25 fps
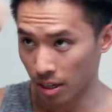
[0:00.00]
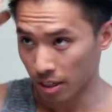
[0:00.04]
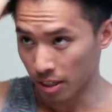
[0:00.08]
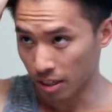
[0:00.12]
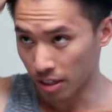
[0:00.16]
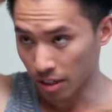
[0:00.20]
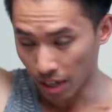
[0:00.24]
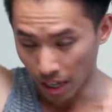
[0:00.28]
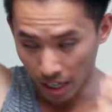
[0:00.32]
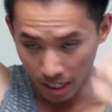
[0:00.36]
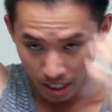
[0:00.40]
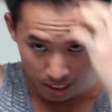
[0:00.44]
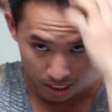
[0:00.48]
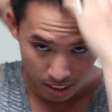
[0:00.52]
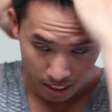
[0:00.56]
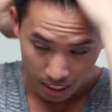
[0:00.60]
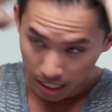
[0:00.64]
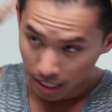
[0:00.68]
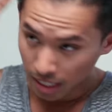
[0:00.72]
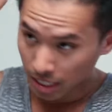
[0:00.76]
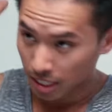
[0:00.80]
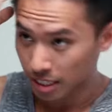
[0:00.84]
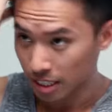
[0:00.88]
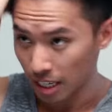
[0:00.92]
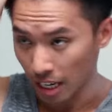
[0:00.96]
you kind of
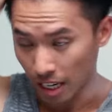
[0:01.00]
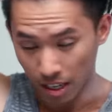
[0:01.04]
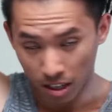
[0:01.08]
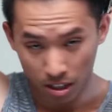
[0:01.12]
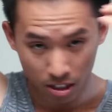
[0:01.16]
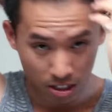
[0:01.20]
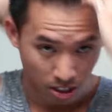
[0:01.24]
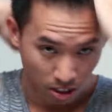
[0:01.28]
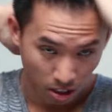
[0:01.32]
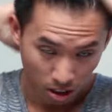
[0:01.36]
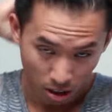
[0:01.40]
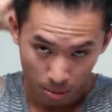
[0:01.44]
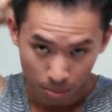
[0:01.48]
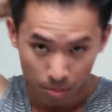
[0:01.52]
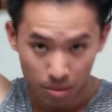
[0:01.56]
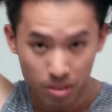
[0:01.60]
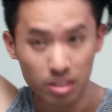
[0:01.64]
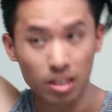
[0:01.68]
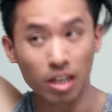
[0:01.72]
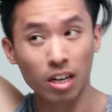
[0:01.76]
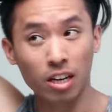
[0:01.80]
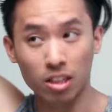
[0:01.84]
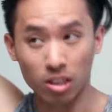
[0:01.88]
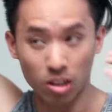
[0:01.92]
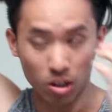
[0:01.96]
see this like kind of
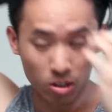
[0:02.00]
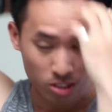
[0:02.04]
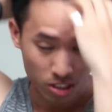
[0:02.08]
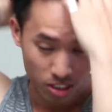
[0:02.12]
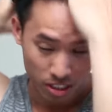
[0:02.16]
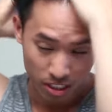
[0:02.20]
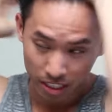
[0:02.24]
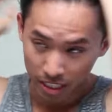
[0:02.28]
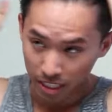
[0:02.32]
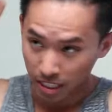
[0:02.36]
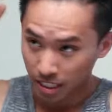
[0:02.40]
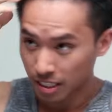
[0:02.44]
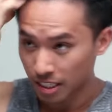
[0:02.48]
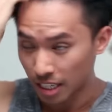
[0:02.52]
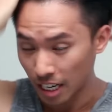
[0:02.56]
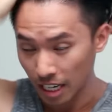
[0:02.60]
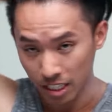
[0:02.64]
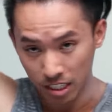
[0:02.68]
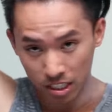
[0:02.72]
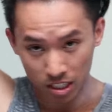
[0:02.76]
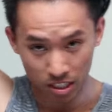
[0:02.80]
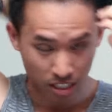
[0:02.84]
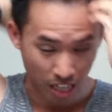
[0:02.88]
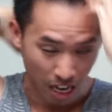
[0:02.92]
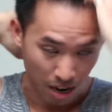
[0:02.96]
almost like lotiony
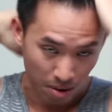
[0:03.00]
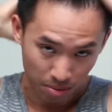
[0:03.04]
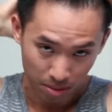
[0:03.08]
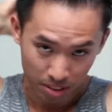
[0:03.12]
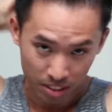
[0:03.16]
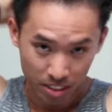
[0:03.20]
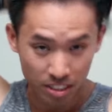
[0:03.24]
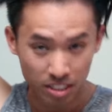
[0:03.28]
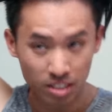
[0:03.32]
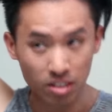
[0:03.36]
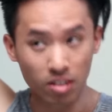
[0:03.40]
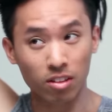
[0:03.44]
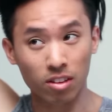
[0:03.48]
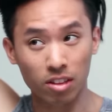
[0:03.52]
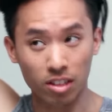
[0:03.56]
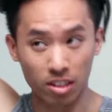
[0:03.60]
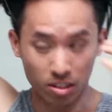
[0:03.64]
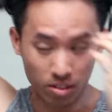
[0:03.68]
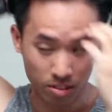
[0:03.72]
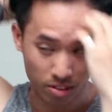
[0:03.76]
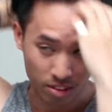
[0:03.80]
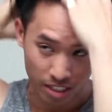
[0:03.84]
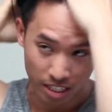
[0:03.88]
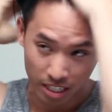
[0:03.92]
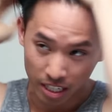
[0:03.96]
texture. That one's still a
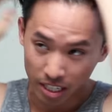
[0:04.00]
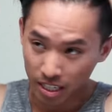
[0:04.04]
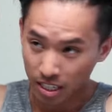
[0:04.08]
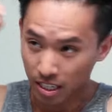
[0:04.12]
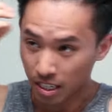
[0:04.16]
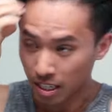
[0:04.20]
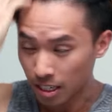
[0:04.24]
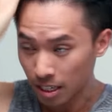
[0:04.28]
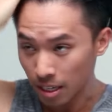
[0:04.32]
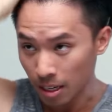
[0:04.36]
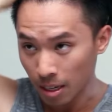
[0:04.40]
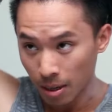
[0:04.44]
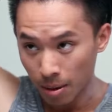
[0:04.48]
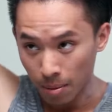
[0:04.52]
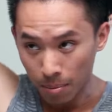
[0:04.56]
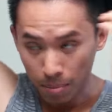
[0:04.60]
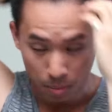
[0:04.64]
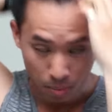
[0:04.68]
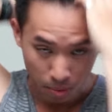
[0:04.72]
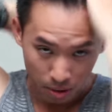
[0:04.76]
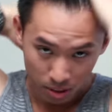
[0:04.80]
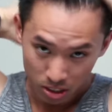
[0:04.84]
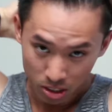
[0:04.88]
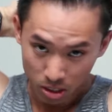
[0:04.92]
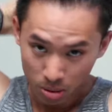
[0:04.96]
little thick,
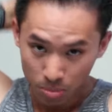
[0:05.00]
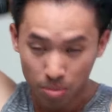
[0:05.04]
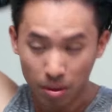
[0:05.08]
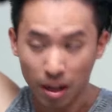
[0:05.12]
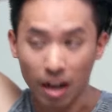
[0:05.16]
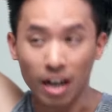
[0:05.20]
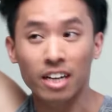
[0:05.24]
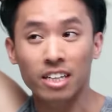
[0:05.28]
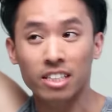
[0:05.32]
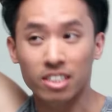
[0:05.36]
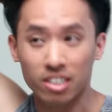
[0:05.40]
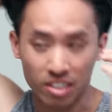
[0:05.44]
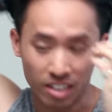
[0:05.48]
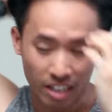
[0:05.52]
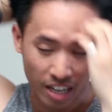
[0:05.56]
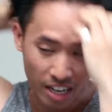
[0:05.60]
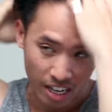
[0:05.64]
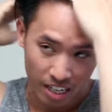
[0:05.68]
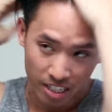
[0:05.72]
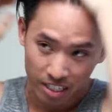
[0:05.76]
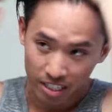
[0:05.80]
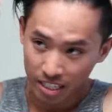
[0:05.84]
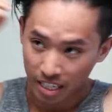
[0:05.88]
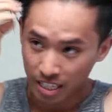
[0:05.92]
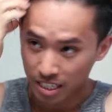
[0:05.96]
but once you apply it to your
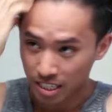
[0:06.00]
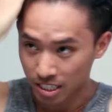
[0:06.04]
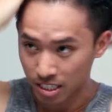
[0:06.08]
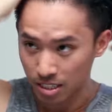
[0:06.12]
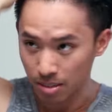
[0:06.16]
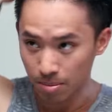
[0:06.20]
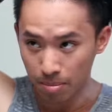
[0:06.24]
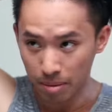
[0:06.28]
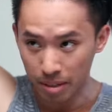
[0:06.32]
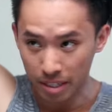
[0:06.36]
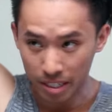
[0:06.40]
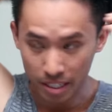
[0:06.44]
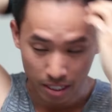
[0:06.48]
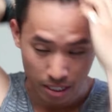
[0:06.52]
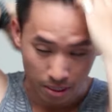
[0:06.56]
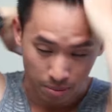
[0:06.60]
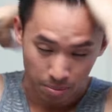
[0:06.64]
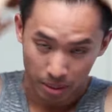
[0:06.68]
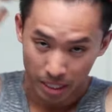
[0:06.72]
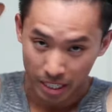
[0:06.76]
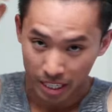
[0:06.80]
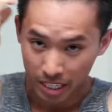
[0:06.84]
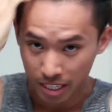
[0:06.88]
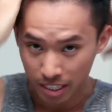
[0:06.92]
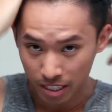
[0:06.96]
hair, you get this immediate,
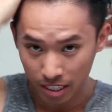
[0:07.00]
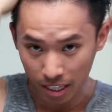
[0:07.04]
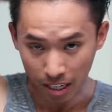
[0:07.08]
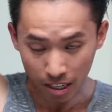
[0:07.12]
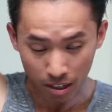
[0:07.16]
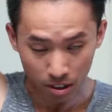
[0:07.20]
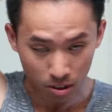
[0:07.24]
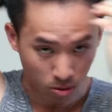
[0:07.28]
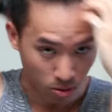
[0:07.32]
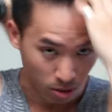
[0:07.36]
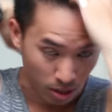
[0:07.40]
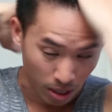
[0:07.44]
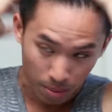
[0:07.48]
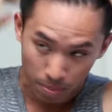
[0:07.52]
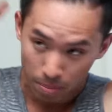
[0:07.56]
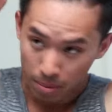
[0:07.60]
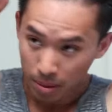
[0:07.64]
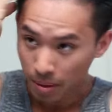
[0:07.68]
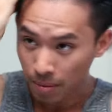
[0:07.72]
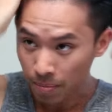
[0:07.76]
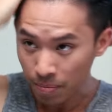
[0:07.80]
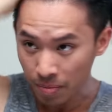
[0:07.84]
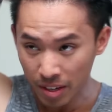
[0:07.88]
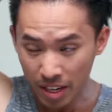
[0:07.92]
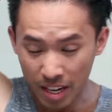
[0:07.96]
immediate like grip,
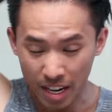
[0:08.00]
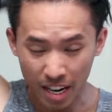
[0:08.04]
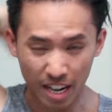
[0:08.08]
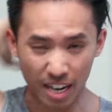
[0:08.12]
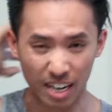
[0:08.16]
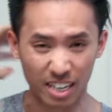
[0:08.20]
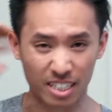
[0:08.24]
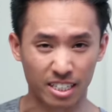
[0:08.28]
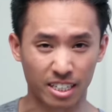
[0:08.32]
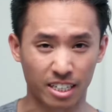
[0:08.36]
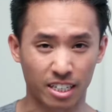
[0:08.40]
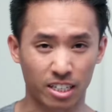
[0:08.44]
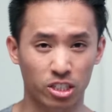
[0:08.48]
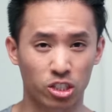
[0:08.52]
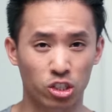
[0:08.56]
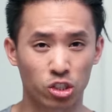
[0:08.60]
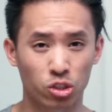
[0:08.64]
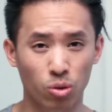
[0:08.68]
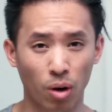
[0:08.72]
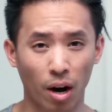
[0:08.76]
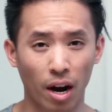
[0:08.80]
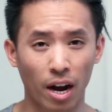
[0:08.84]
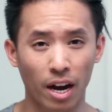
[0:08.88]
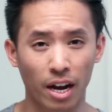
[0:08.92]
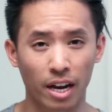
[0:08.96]
and it's like a
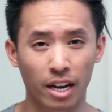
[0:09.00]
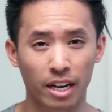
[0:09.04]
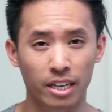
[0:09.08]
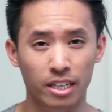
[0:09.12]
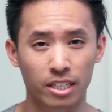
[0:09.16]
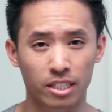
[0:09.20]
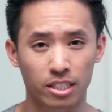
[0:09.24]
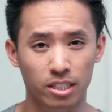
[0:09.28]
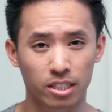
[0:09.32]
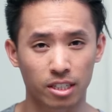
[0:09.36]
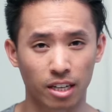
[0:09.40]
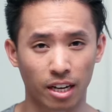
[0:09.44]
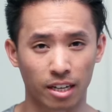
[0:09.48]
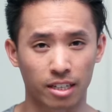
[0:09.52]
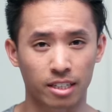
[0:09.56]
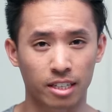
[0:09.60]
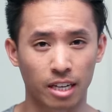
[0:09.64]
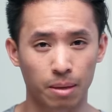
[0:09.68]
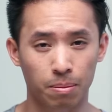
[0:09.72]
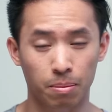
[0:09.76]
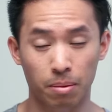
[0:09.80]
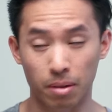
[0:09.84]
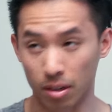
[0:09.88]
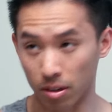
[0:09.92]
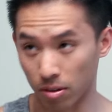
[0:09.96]
dryish like
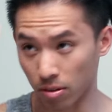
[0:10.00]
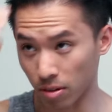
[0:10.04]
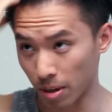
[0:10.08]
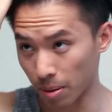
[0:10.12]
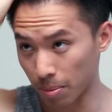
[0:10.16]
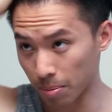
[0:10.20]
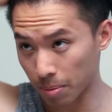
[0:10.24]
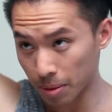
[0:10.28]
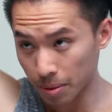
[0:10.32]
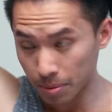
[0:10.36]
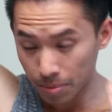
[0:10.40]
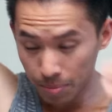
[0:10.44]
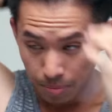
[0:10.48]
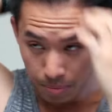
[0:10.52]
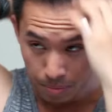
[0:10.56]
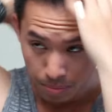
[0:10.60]
type of grip.